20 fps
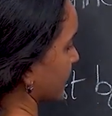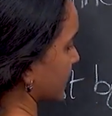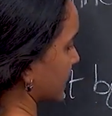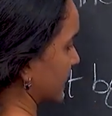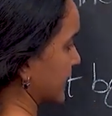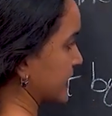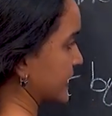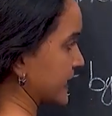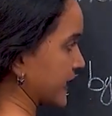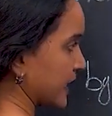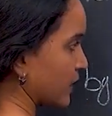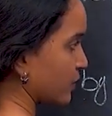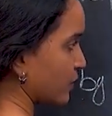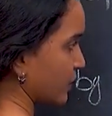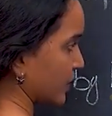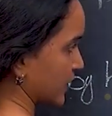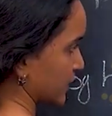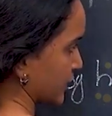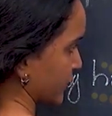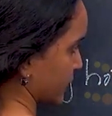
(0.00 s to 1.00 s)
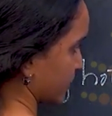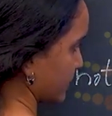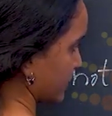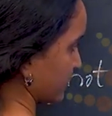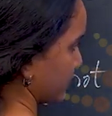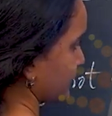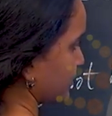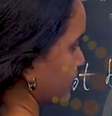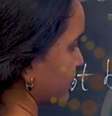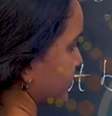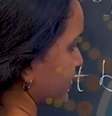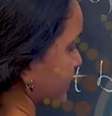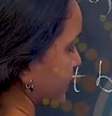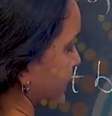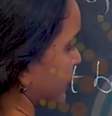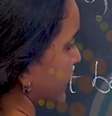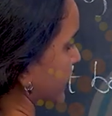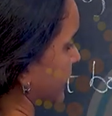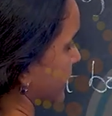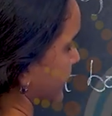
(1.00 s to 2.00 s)
is equal to
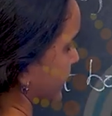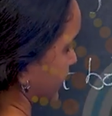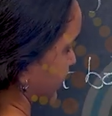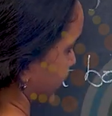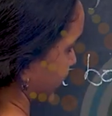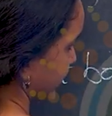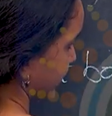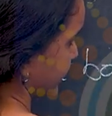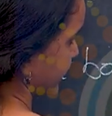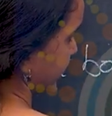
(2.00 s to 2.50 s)
net